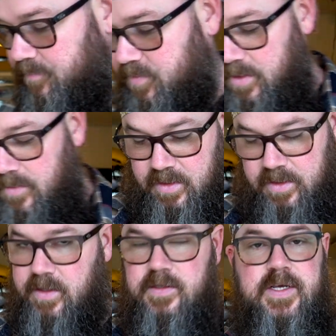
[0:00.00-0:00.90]
So,
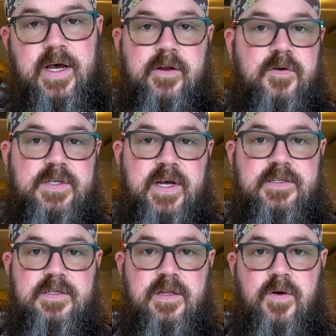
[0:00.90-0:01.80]
and it's got no
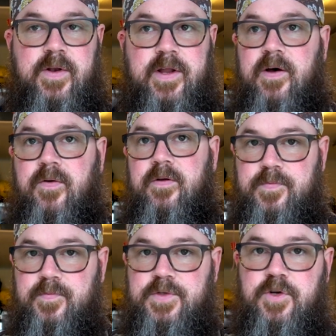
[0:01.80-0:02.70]
signs of slowing down.
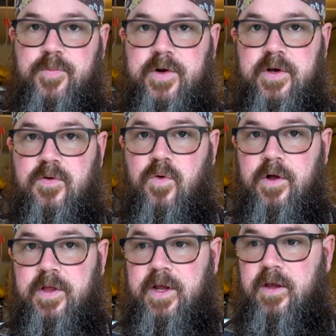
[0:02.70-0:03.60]
Super good
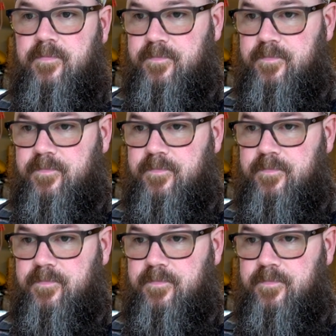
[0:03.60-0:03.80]
quality,